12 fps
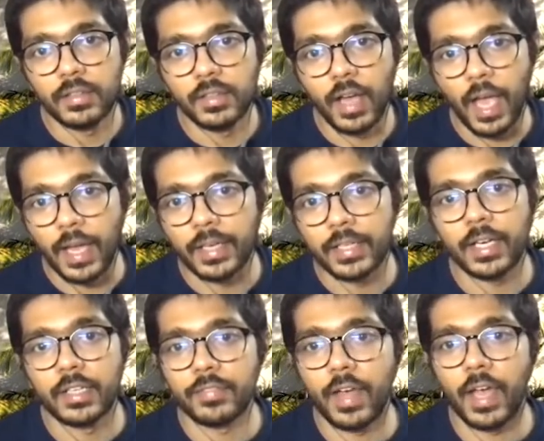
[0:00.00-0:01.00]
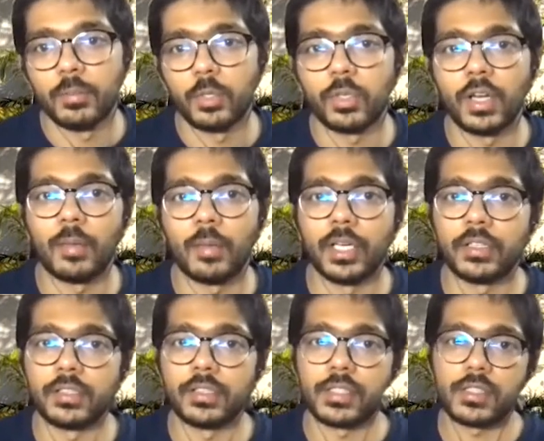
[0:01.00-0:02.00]
and kind of add more
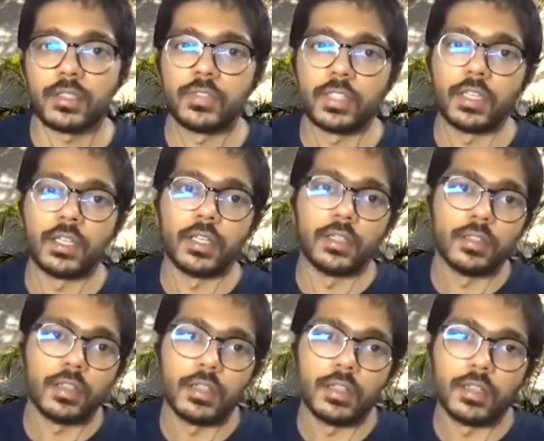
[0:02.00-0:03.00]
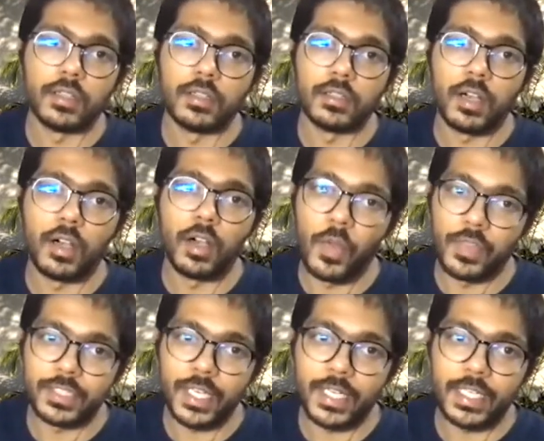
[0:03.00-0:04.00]
collaborators via on the
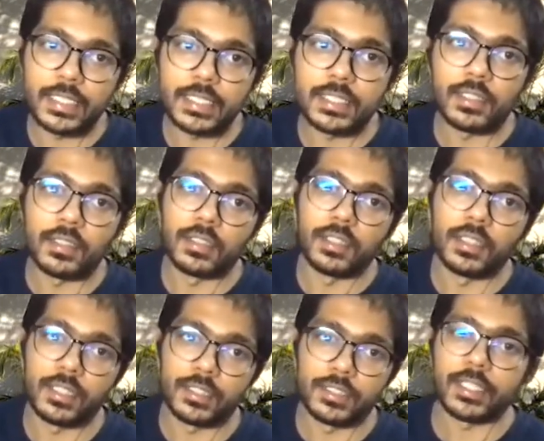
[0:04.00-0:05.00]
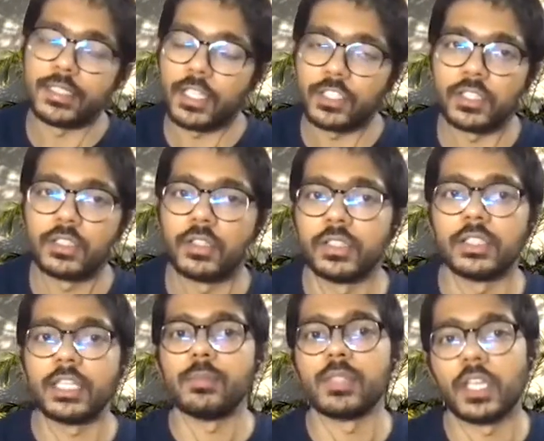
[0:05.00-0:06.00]
settings in the settings section, on the
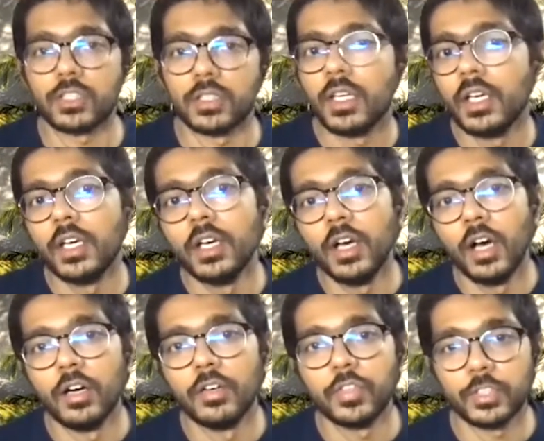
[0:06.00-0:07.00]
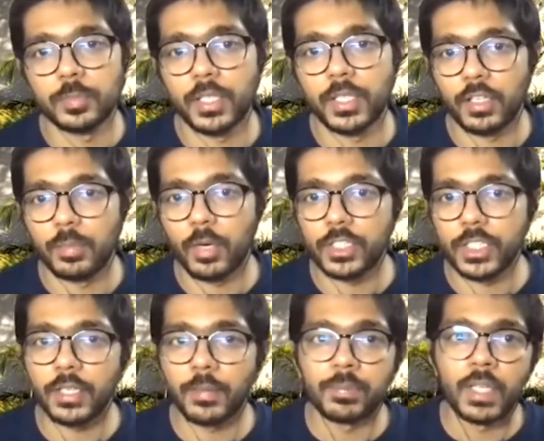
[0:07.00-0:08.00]
team section for this particular project.
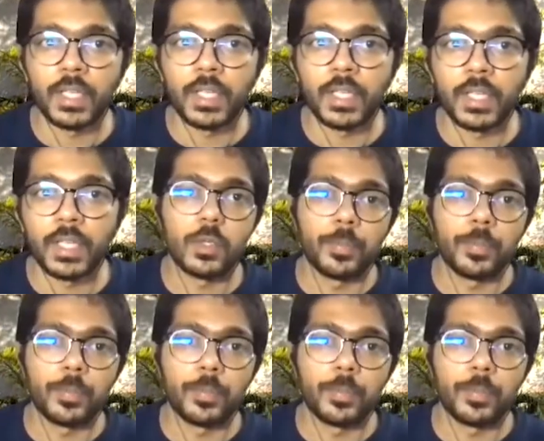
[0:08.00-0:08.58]
So